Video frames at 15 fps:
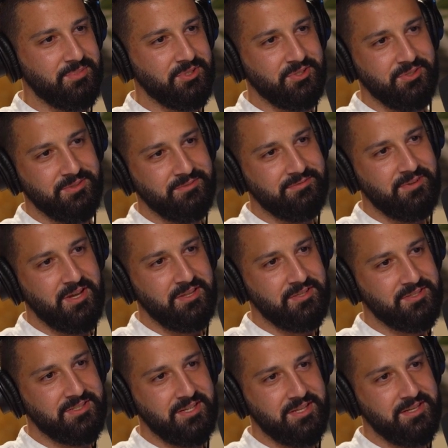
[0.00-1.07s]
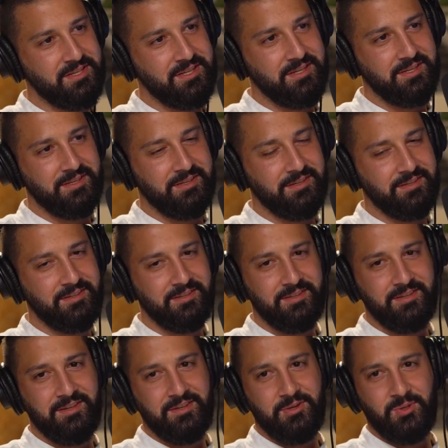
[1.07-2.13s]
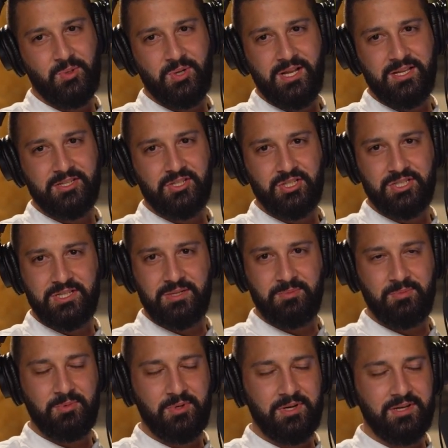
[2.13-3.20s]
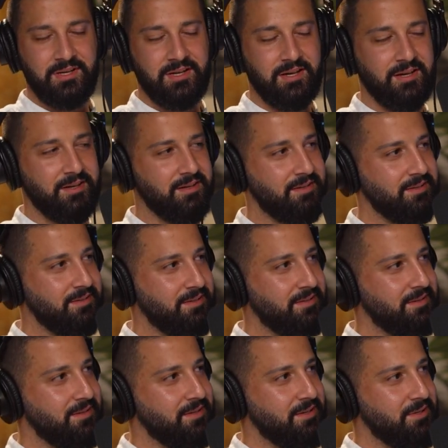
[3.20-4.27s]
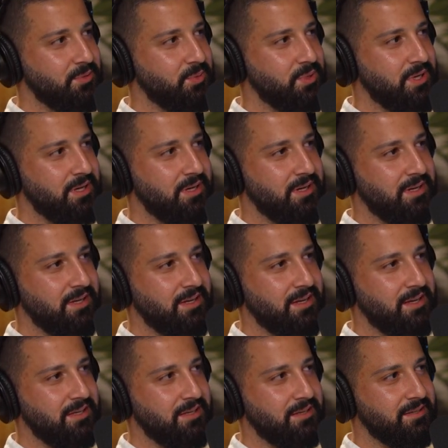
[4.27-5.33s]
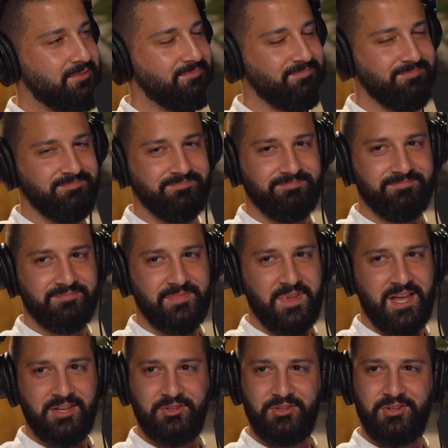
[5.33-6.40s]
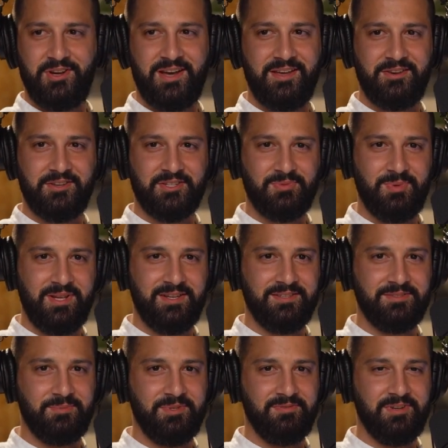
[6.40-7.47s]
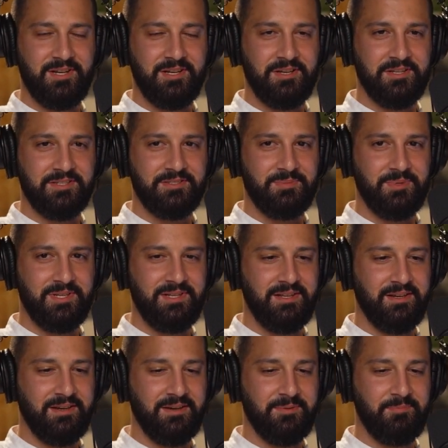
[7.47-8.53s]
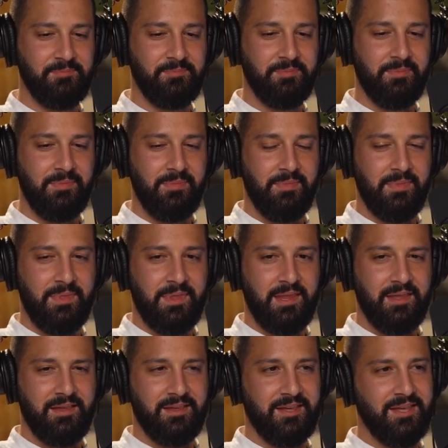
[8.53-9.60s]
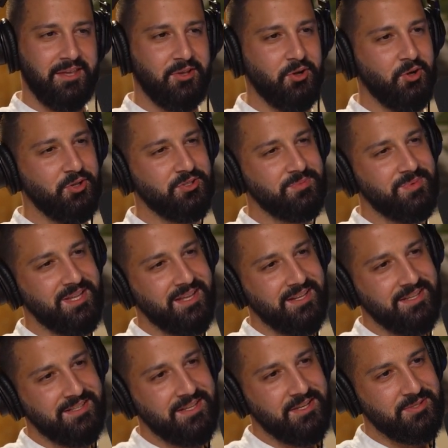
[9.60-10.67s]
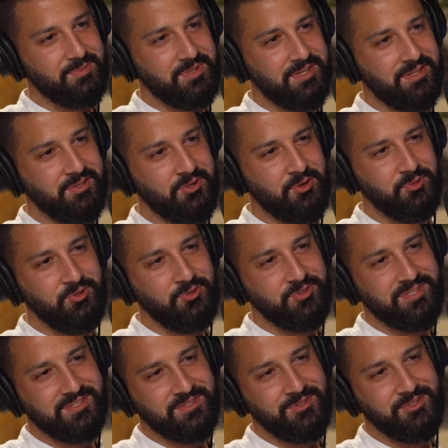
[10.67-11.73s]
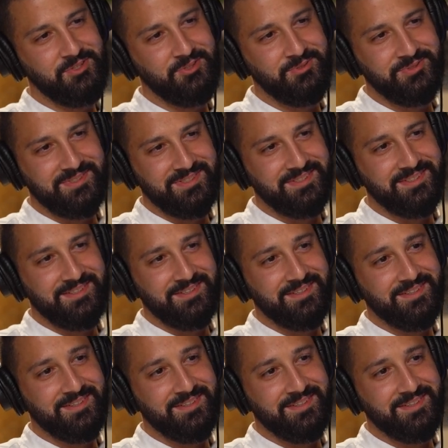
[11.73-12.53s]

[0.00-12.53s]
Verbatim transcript: typical father-son relationship where I don't know how to explain it, to be very honest, but he calls me and he tells me no news is good news.